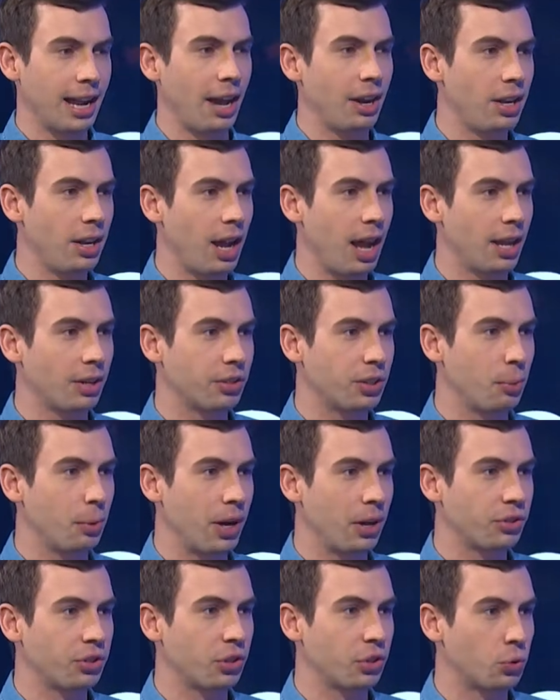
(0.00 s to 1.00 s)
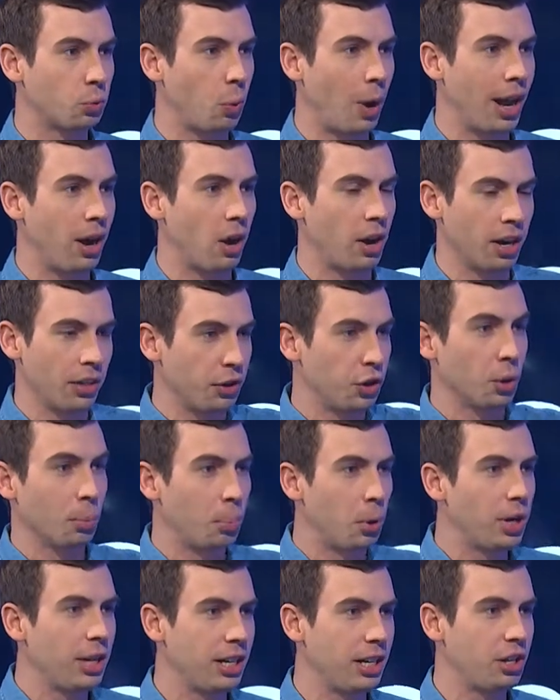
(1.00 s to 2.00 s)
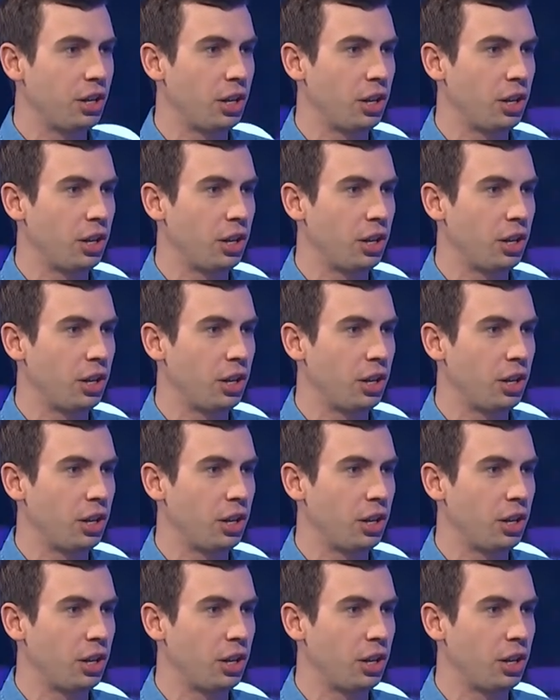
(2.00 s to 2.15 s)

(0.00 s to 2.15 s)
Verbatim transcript: Now you got someone else's sweat on it that you're putting Rudy,